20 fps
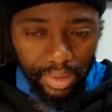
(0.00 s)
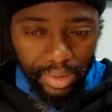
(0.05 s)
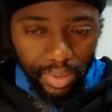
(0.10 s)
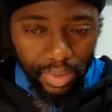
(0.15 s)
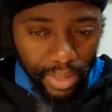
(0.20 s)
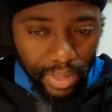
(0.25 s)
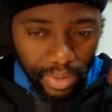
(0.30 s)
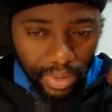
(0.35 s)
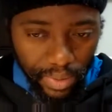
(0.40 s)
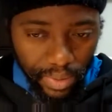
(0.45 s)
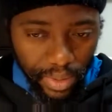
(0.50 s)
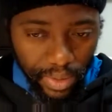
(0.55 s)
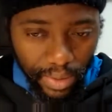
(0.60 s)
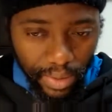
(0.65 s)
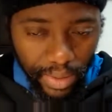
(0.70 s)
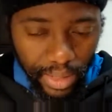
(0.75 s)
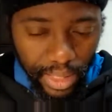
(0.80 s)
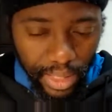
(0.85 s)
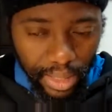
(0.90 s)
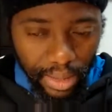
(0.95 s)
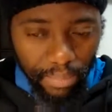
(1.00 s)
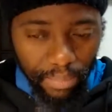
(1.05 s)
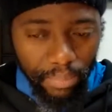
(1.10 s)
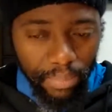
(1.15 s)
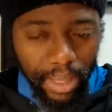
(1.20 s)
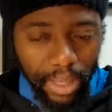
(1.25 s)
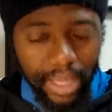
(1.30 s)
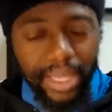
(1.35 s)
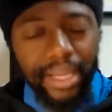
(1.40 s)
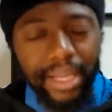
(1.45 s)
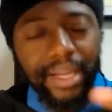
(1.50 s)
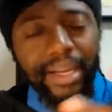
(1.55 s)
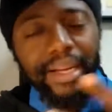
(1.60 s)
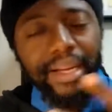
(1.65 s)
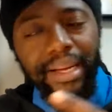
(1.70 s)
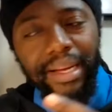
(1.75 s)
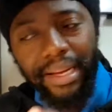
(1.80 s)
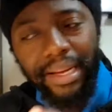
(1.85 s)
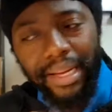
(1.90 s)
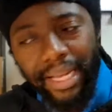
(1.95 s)
to what's going on there. But
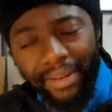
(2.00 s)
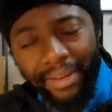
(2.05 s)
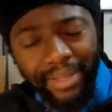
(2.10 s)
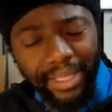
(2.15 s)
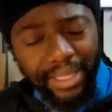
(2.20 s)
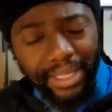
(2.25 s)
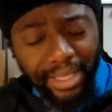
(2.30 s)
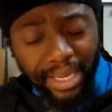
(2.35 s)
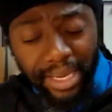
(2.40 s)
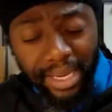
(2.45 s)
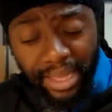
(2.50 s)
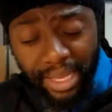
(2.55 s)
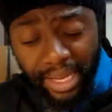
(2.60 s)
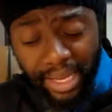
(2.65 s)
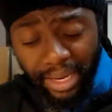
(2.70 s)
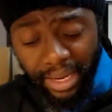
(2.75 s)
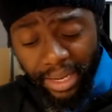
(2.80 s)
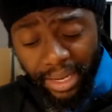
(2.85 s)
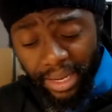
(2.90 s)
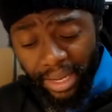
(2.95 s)
having said that,